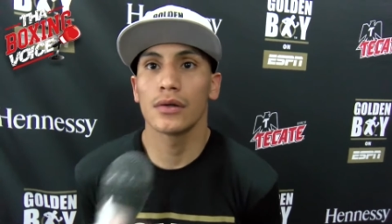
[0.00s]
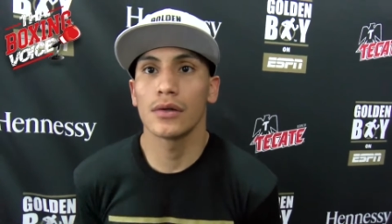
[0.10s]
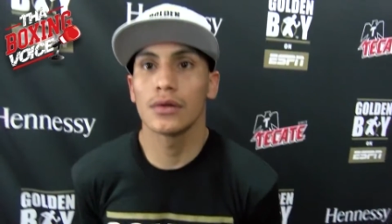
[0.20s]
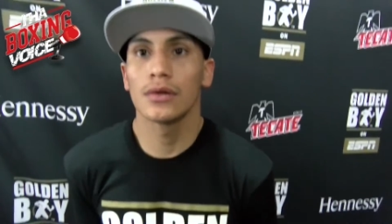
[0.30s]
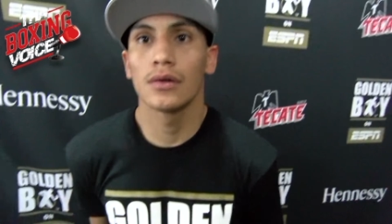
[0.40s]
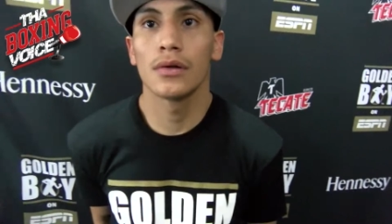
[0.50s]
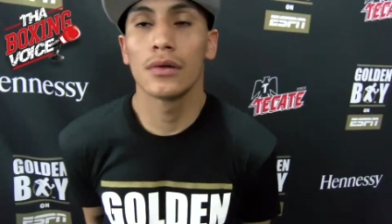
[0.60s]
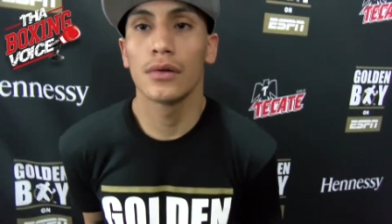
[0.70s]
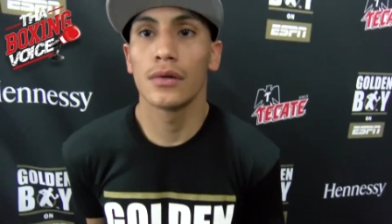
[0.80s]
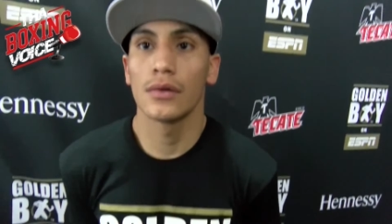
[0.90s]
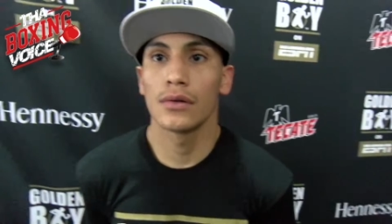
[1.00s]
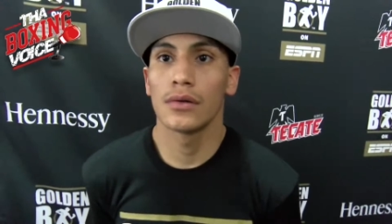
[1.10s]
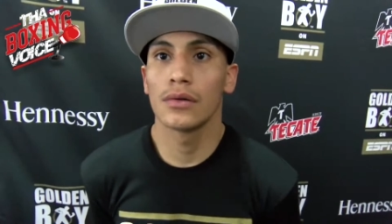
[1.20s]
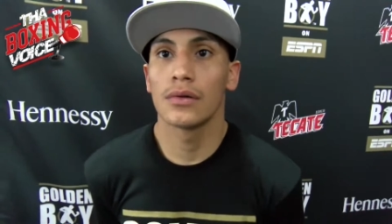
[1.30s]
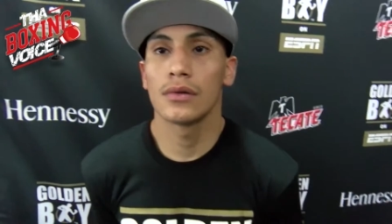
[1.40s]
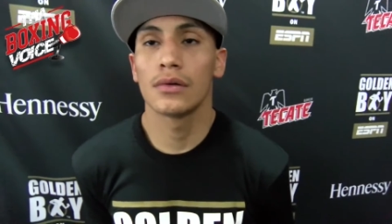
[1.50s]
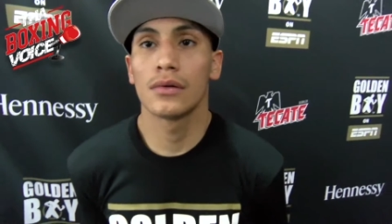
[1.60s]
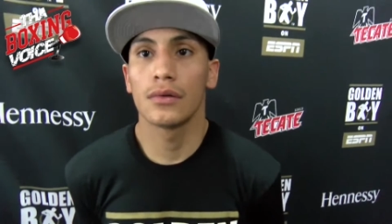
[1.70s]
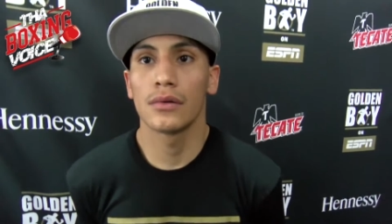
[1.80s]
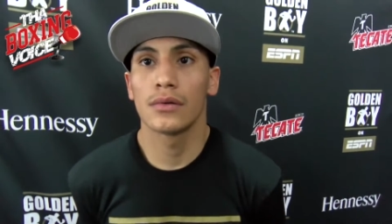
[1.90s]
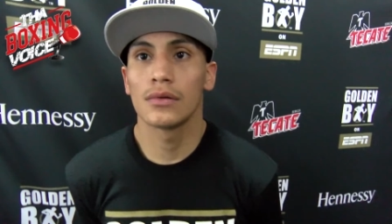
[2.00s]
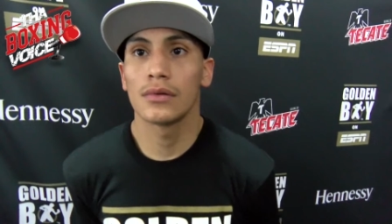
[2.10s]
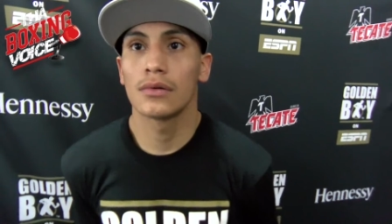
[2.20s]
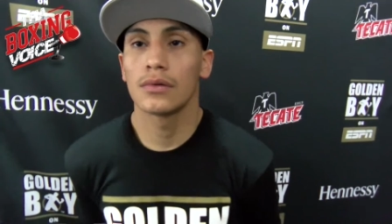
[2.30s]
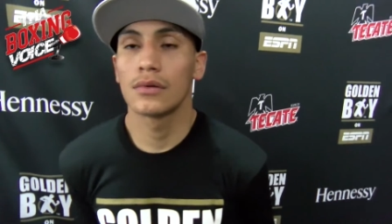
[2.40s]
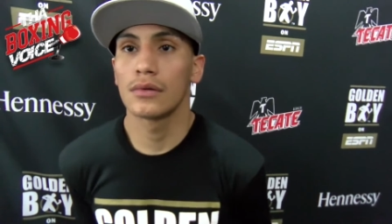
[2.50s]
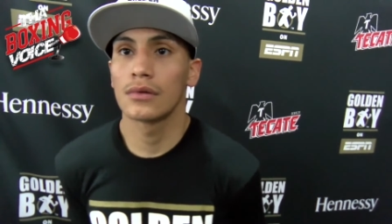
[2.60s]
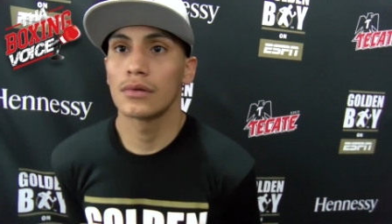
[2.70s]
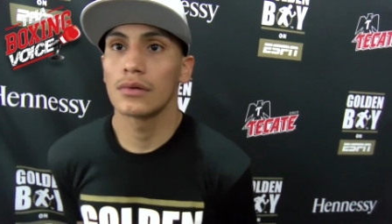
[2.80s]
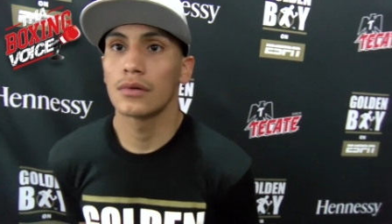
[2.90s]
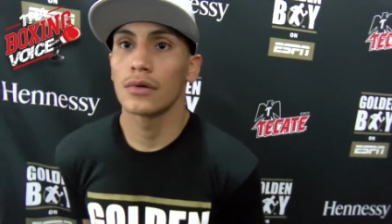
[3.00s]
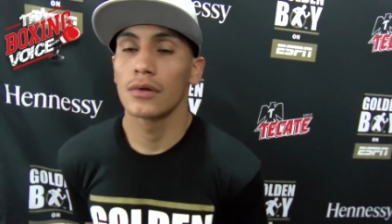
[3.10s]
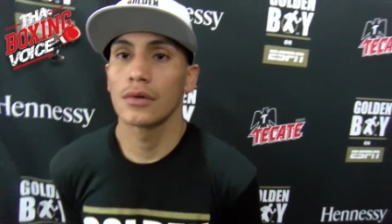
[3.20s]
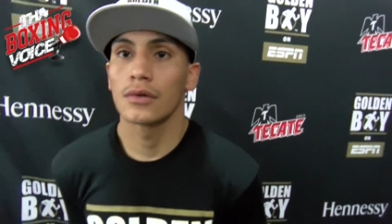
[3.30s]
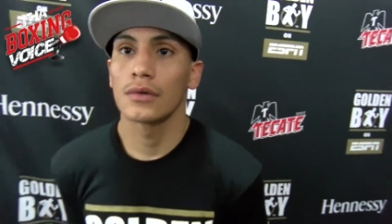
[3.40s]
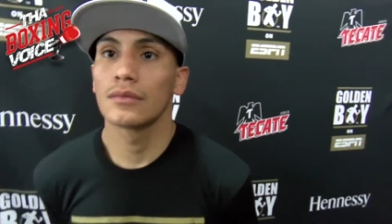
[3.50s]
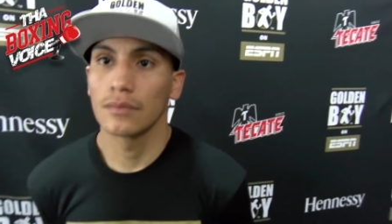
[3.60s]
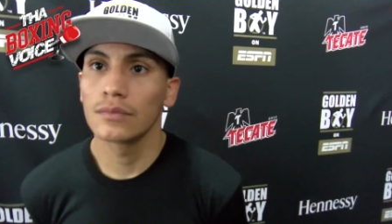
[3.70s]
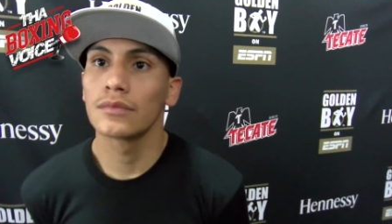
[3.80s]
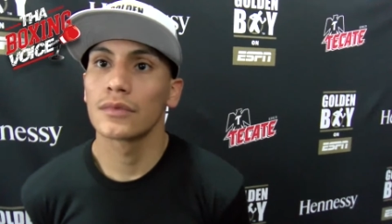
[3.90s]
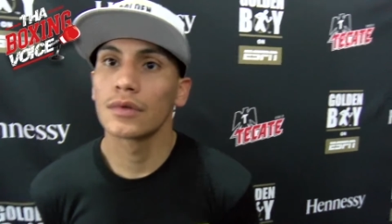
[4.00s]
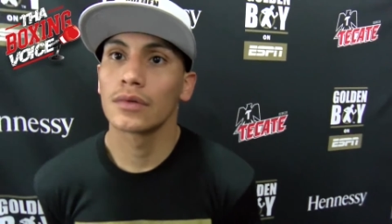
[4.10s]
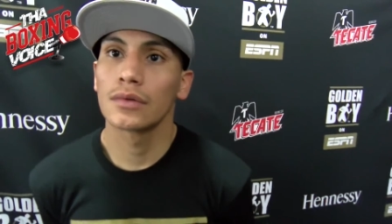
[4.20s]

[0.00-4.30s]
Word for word: Yeah, man, and obviously uh, Errol Spence fights this week, man.